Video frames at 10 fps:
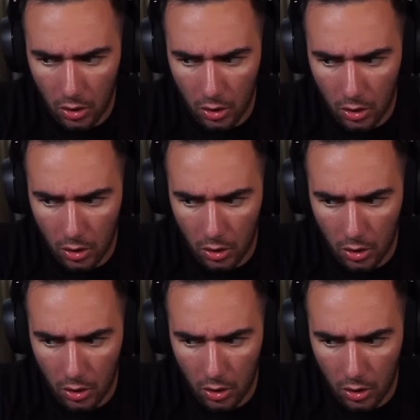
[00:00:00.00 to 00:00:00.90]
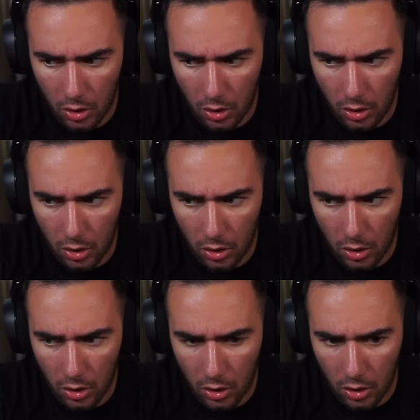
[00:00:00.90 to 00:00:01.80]

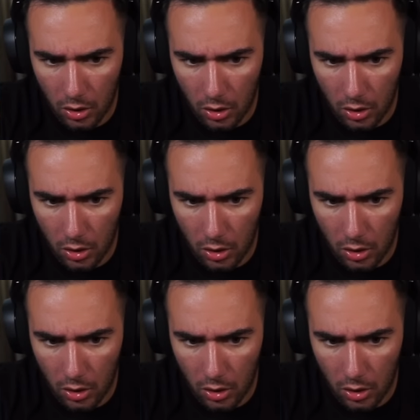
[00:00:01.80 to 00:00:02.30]
Nothing is said.